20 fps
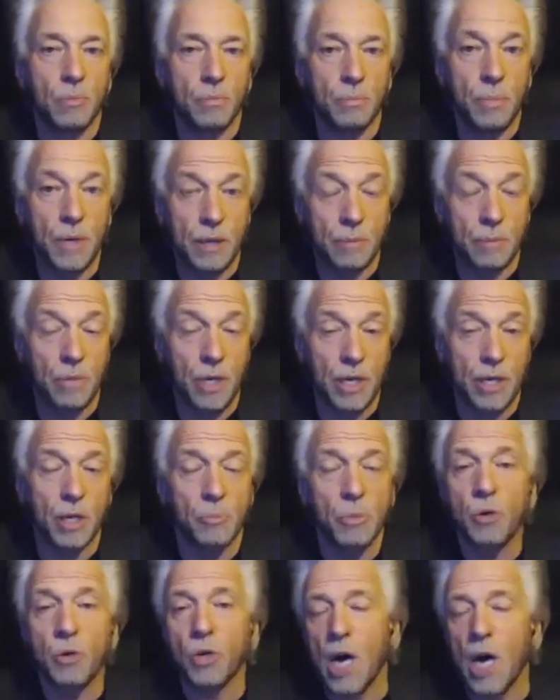being
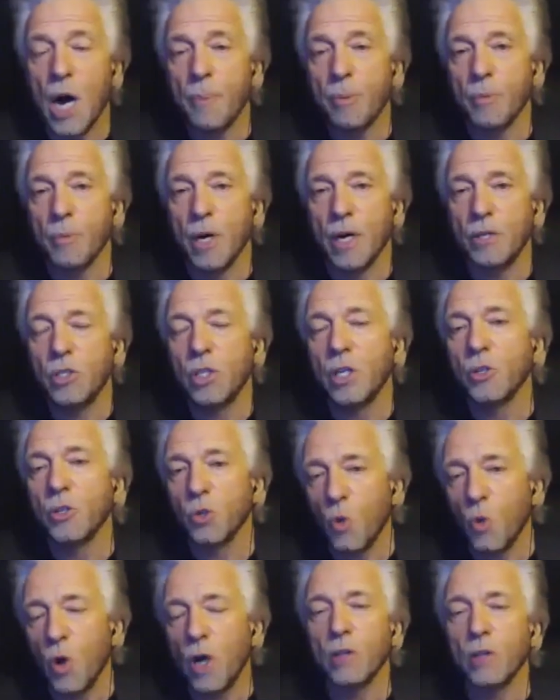immune compromised, as
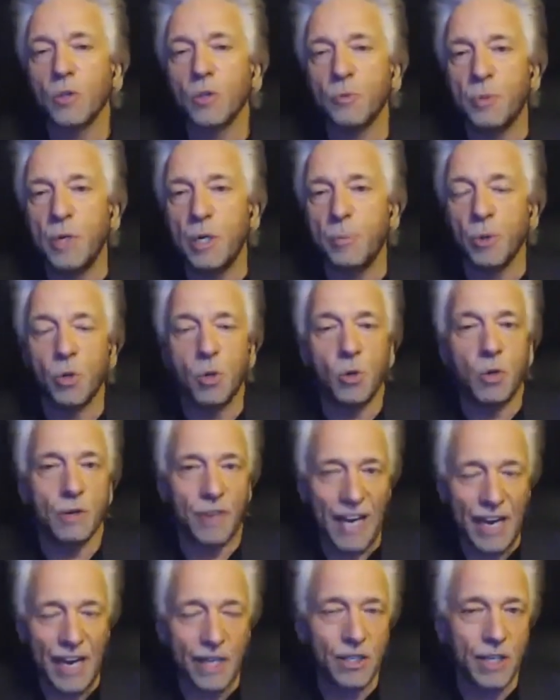well as people who have
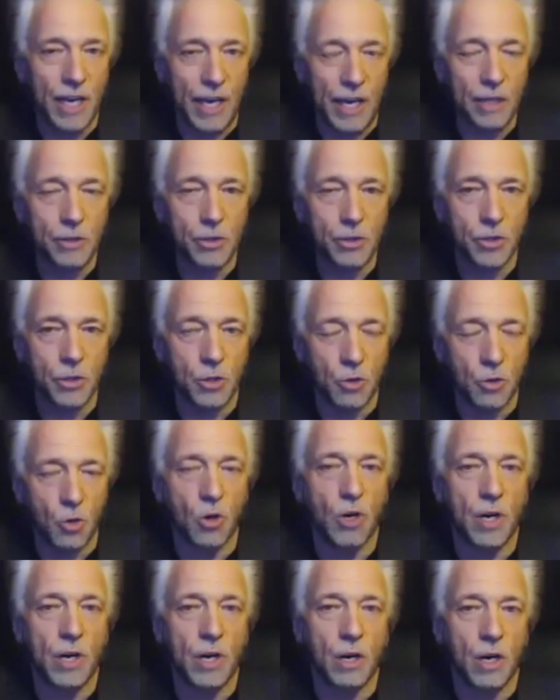had cancer
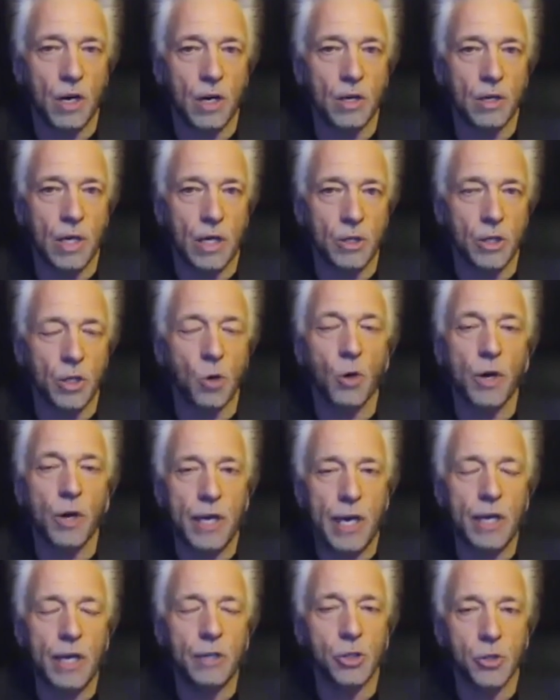or are undergoing
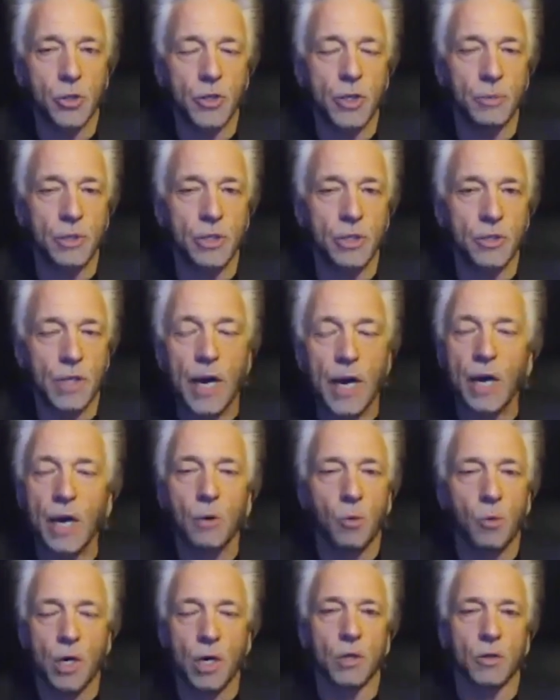cancer treatments now.
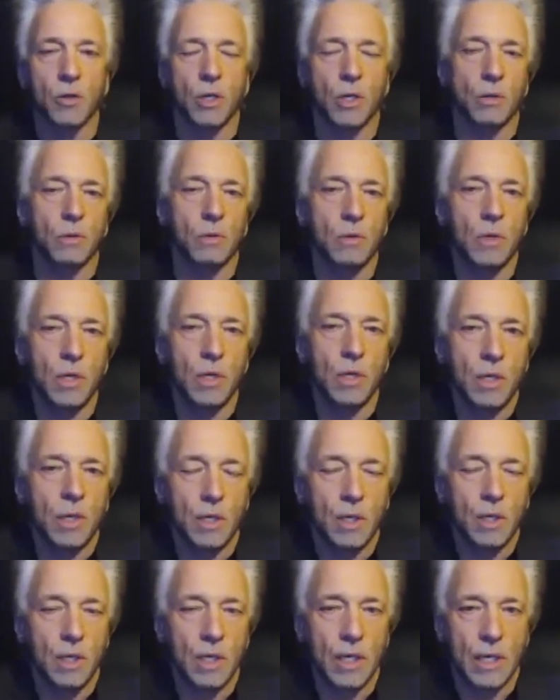We all know
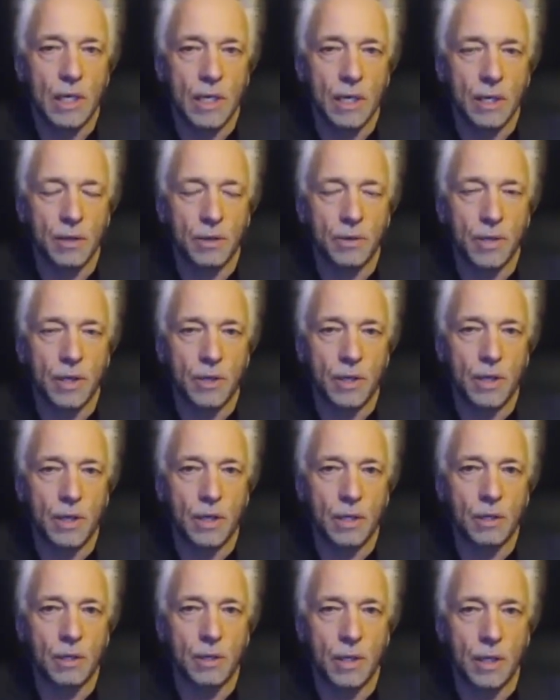that the
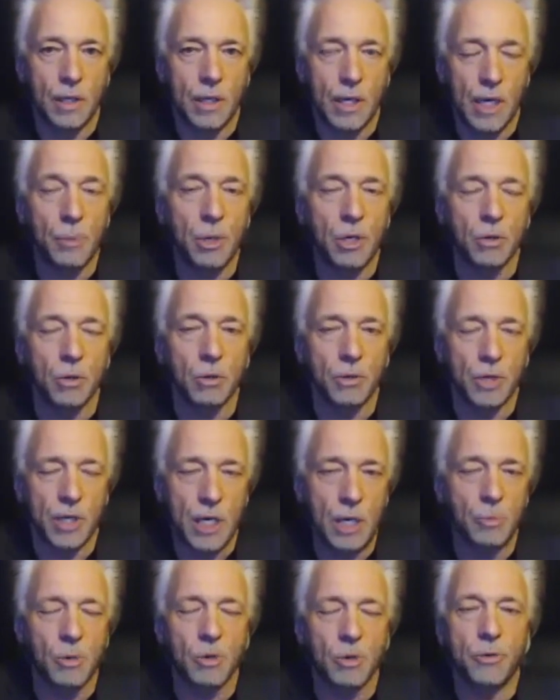
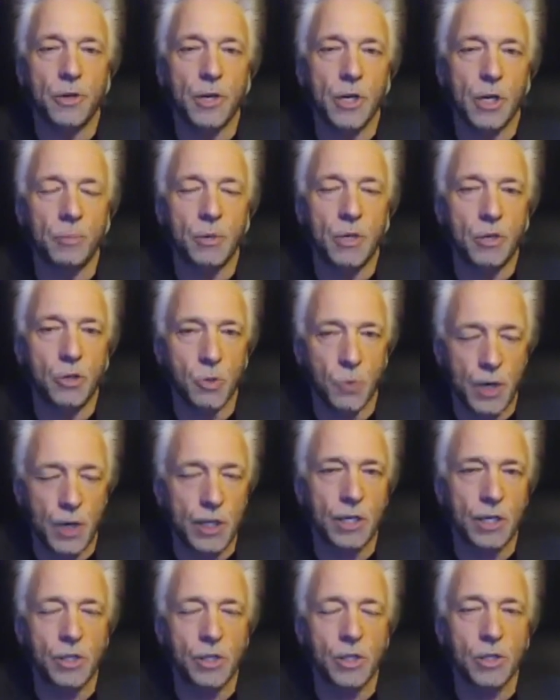chemotherapies,
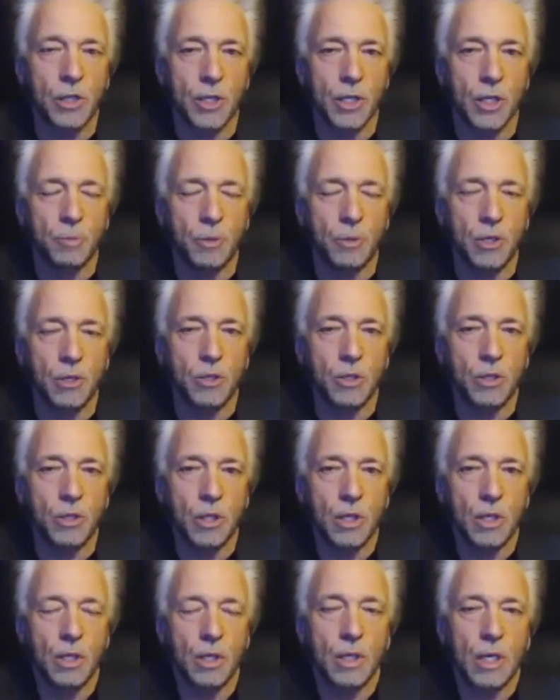radiation therapies
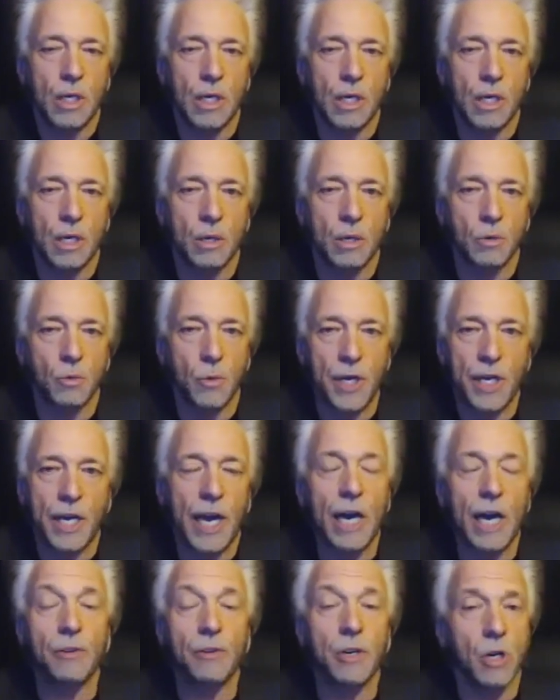wreak
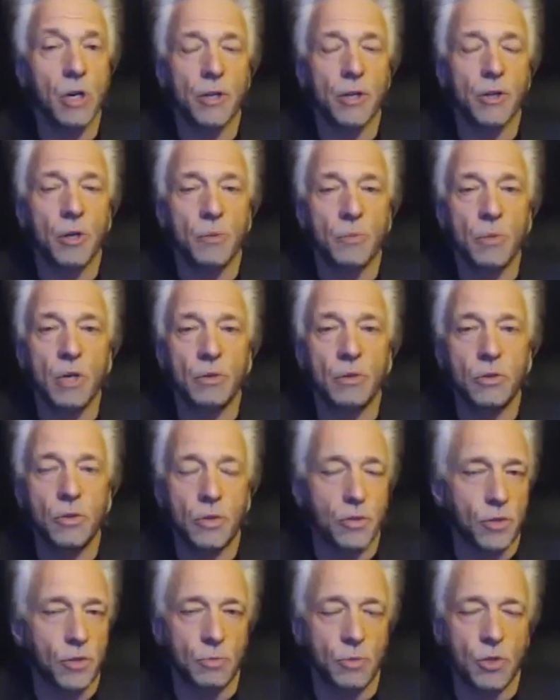havoc on the immune
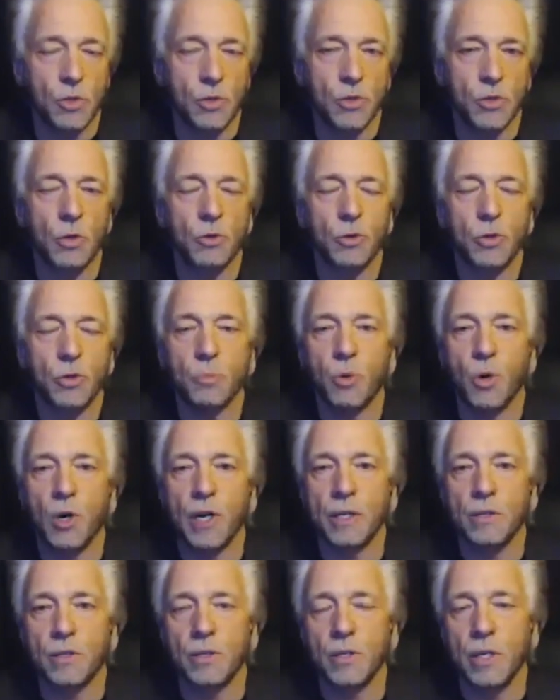system. So there's no
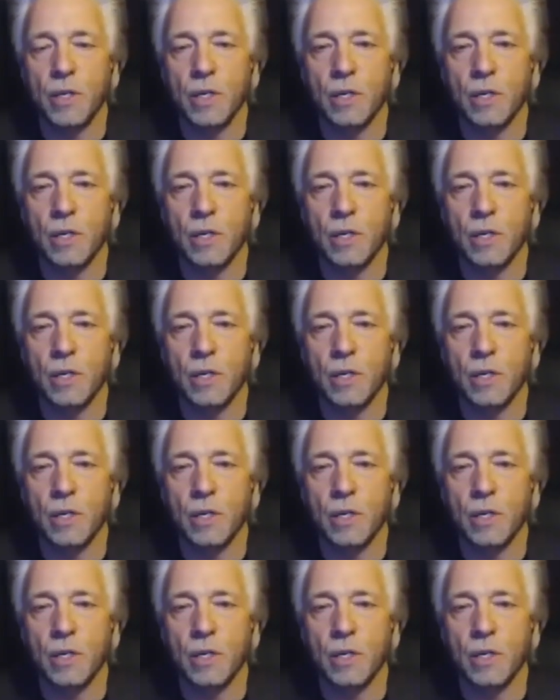surprise there.